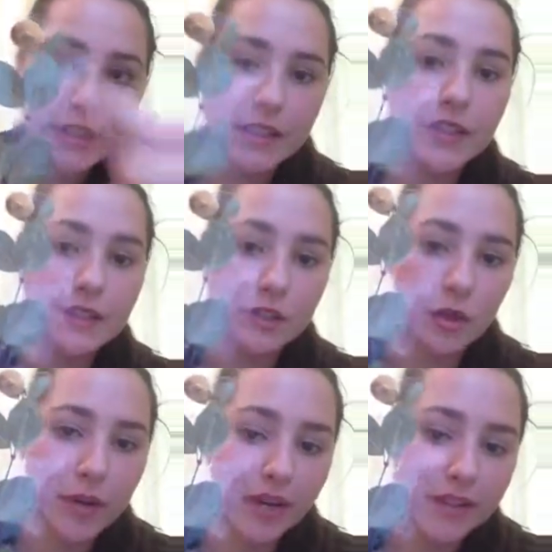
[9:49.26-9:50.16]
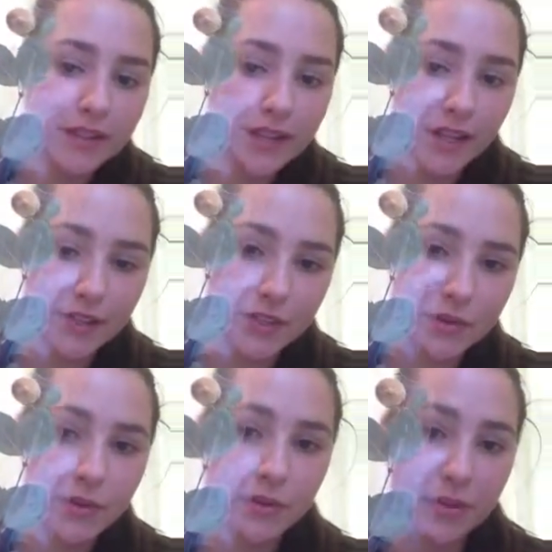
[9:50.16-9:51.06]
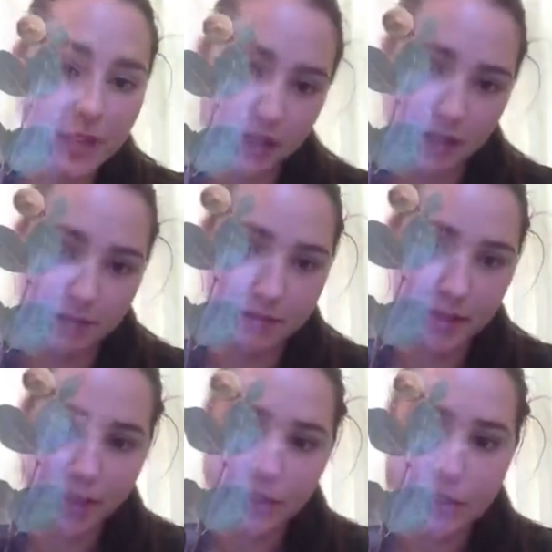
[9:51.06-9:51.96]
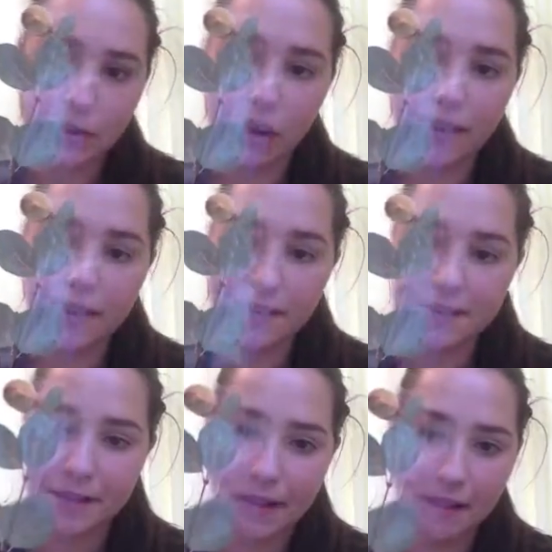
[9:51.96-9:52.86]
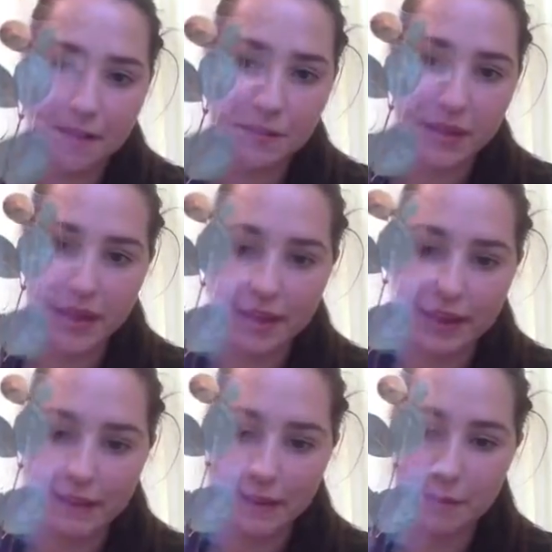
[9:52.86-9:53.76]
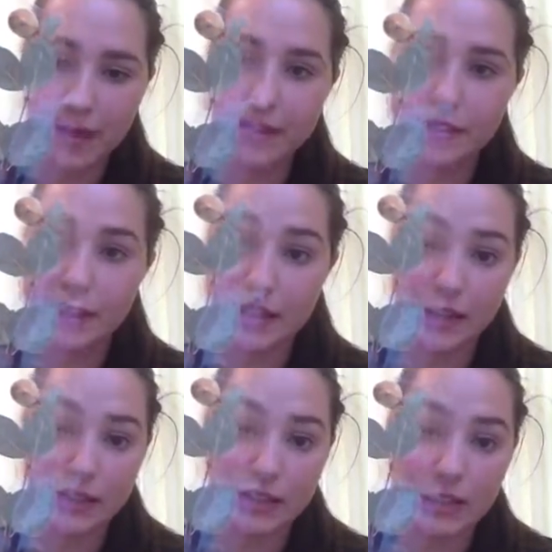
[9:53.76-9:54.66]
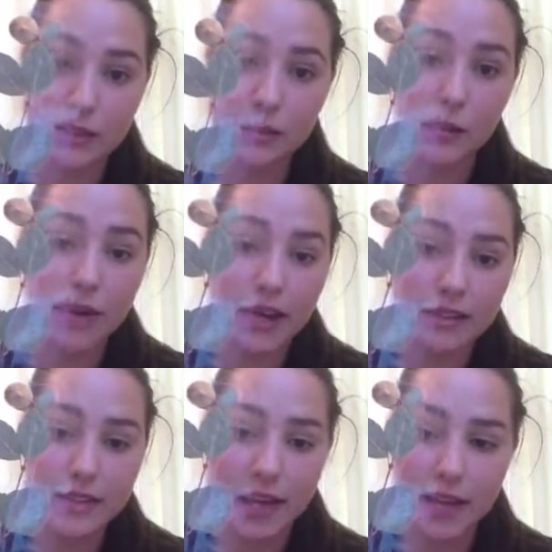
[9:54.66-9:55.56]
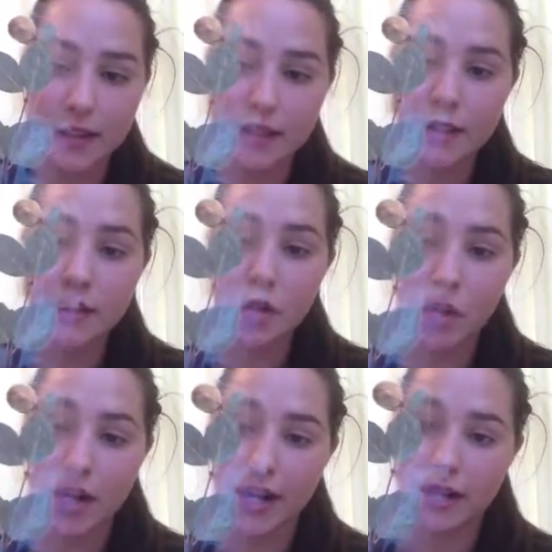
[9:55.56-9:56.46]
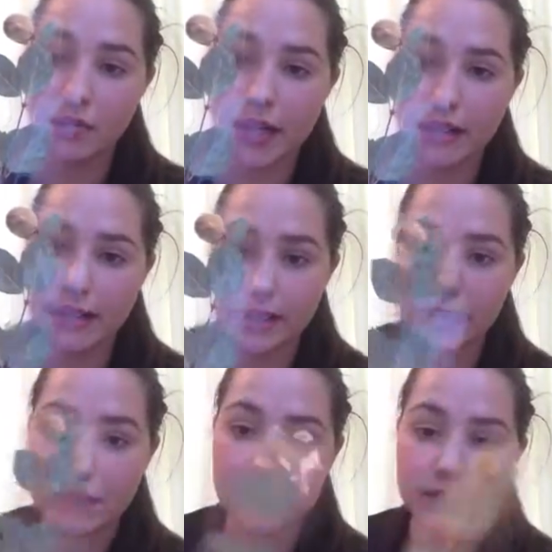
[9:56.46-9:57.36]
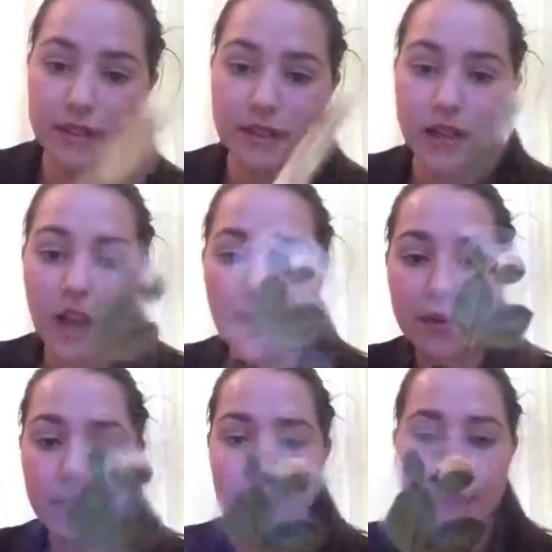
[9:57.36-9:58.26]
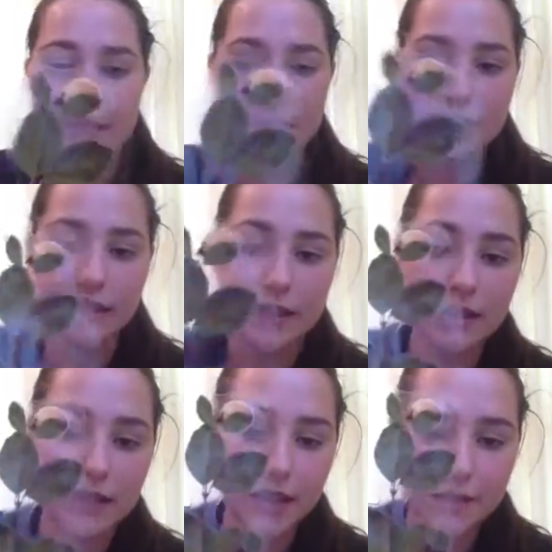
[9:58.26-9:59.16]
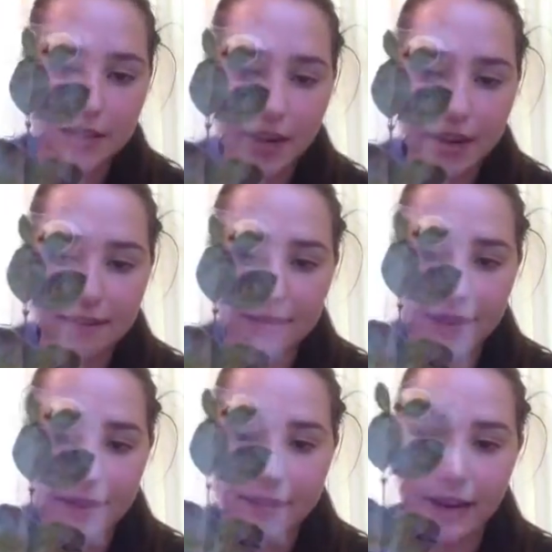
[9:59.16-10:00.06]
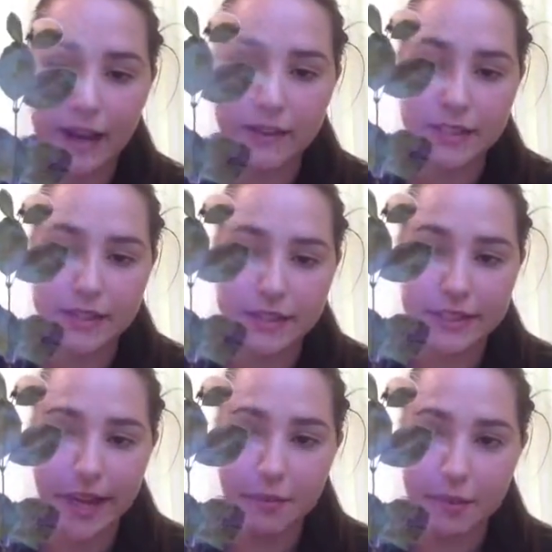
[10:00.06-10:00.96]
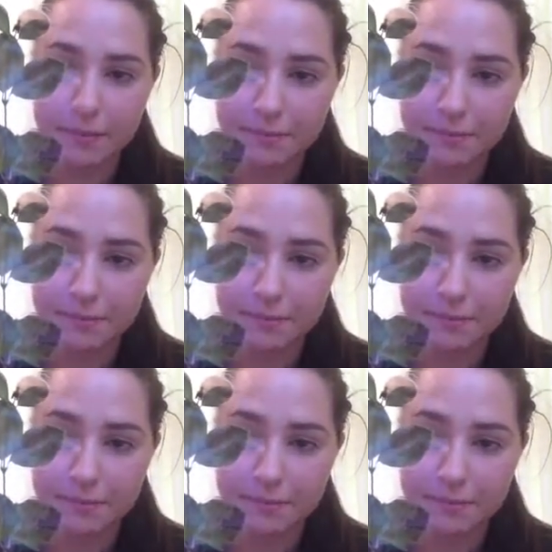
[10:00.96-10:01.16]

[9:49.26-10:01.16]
This snowberry stays through the winter. So all the leaves fall off the plant and the berry's still there. So that's one way to tell what kind of plant it is. Otherwise, The leaves are very round in shape,